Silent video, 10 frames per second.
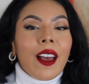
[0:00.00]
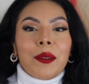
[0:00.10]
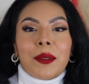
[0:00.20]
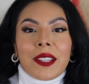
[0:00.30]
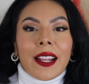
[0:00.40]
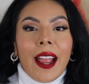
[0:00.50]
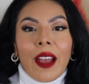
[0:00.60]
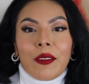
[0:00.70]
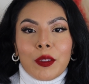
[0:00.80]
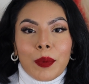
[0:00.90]
I was like, I
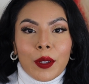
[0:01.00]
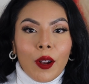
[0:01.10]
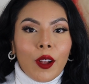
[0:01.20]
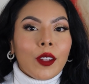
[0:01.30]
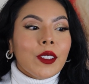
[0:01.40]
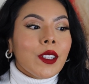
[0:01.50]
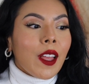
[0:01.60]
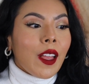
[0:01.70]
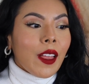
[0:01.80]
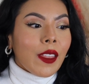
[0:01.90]
have to put on
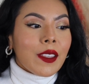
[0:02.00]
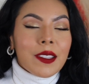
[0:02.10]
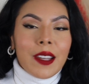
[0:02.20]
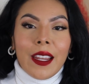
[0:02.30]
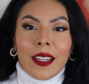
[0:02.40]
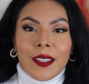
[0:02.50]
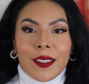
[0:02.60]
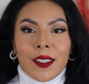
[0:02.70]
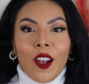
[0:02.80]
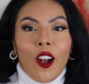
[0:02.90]
this nice